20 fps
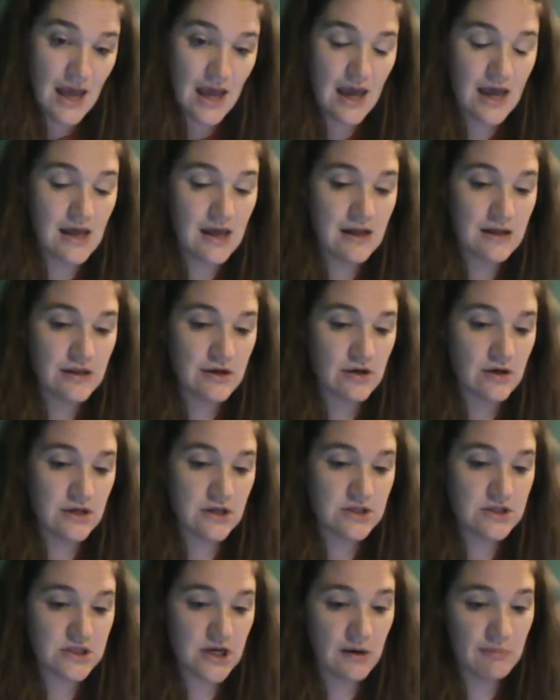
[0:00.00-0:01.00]
and they're going to
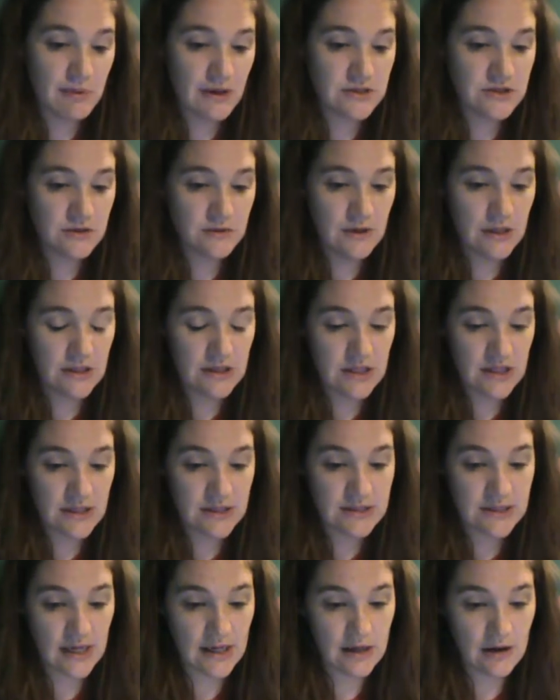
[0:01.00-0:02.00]
start by doing
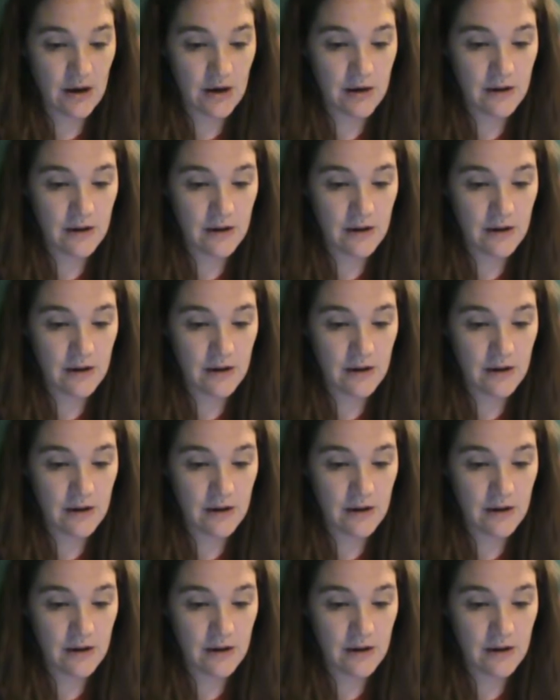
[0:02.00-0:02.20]
things like